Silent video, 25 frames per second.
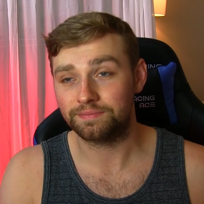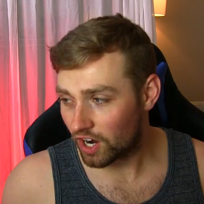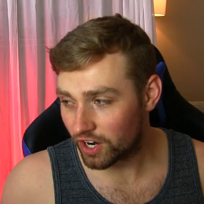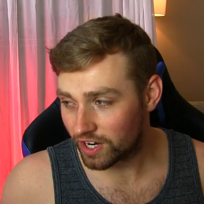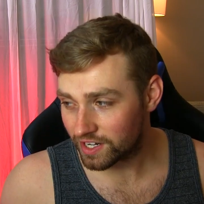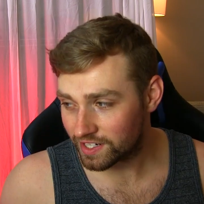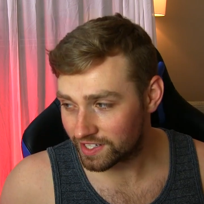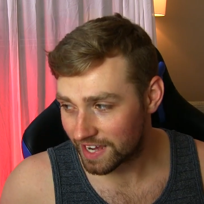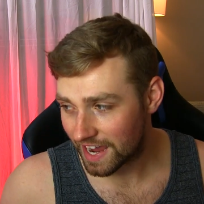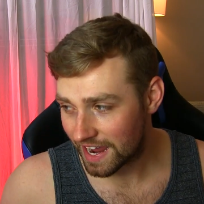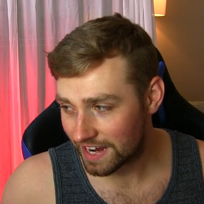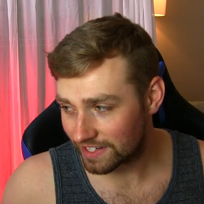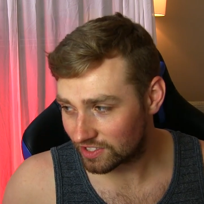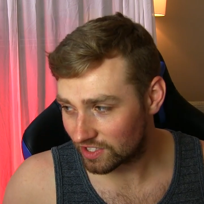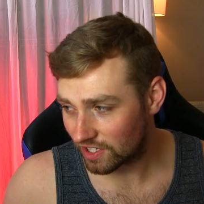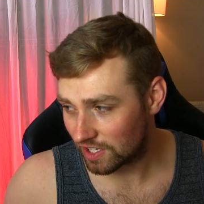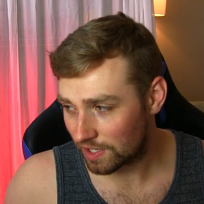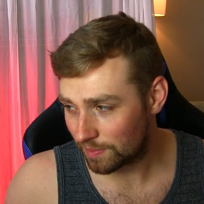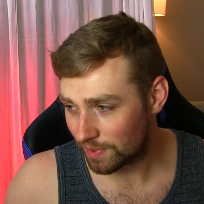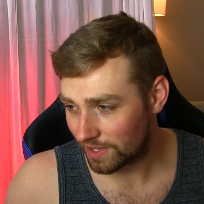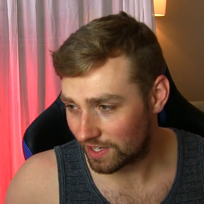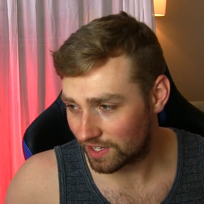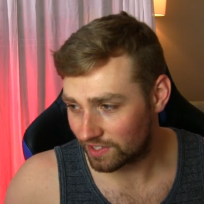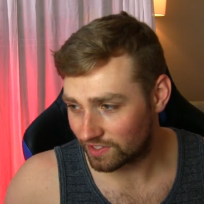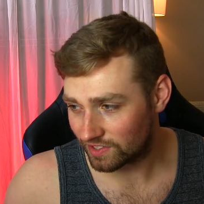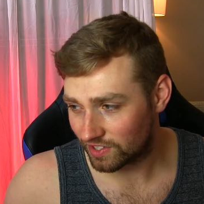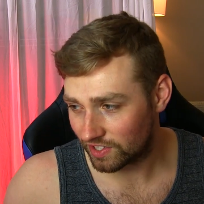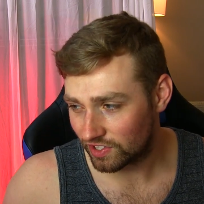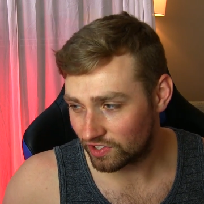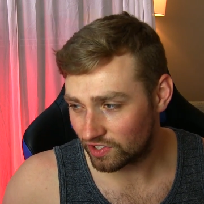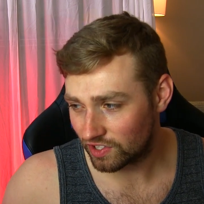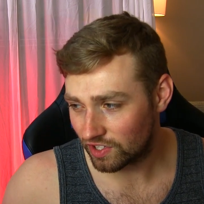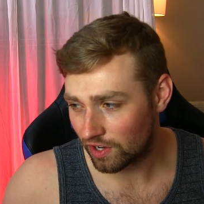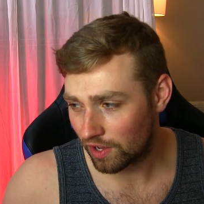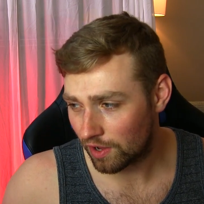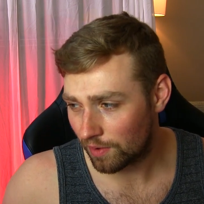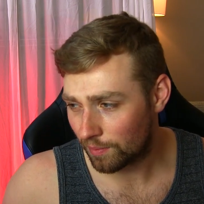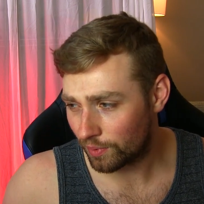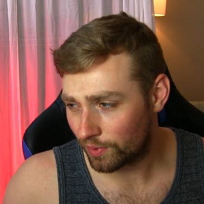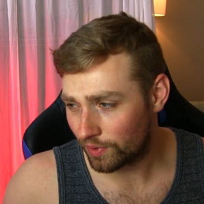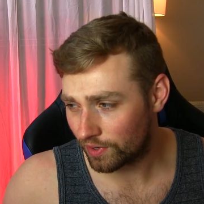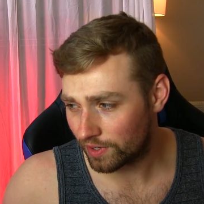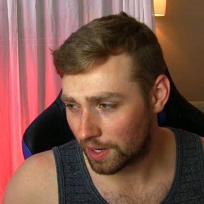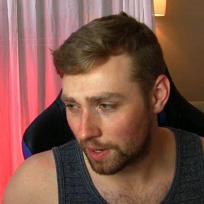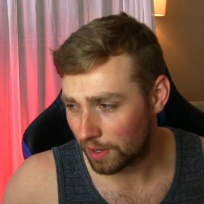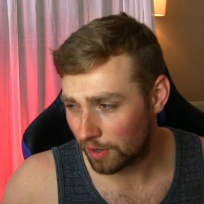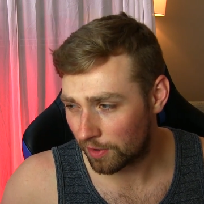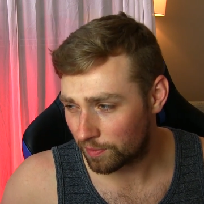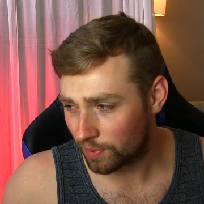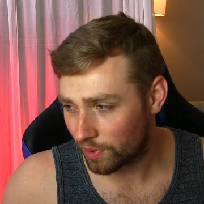Our attacks are going to be contingent
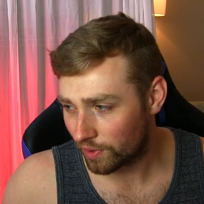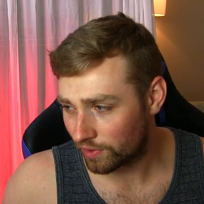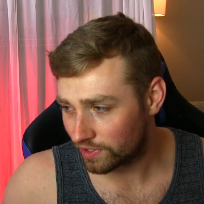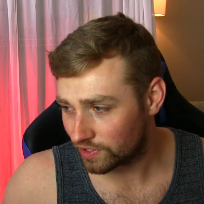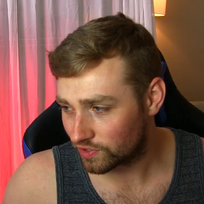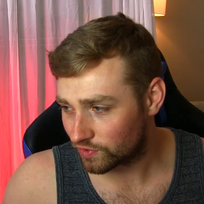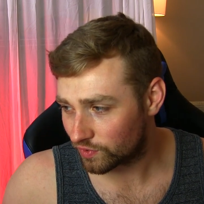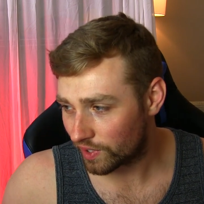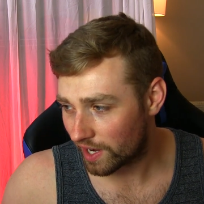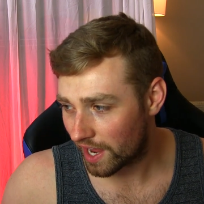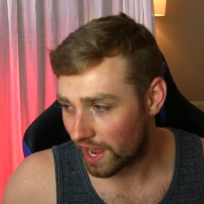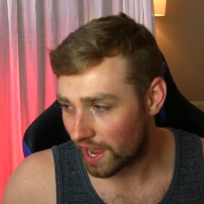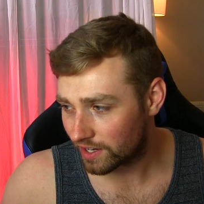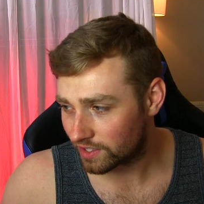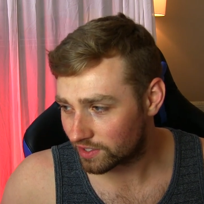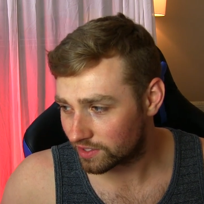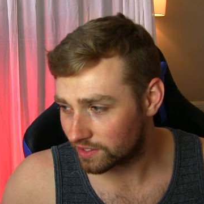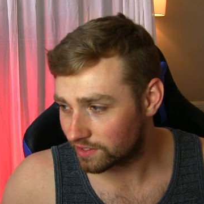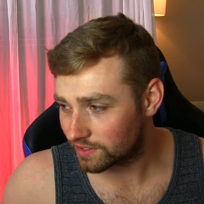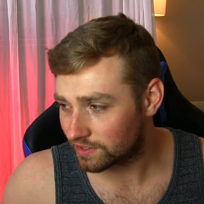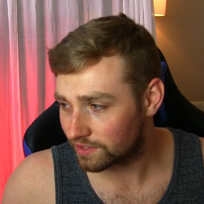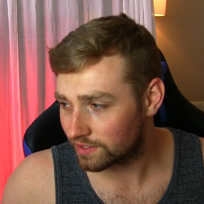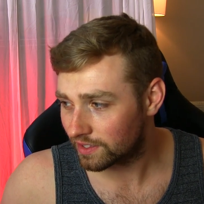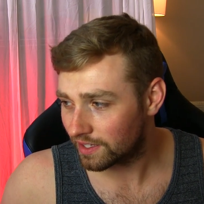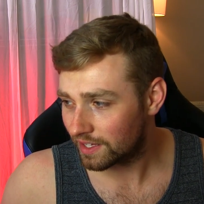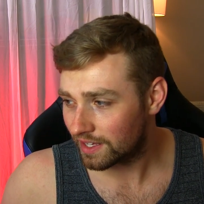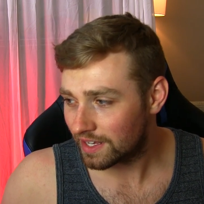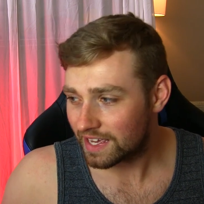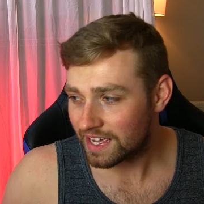upon our opponent's reactions.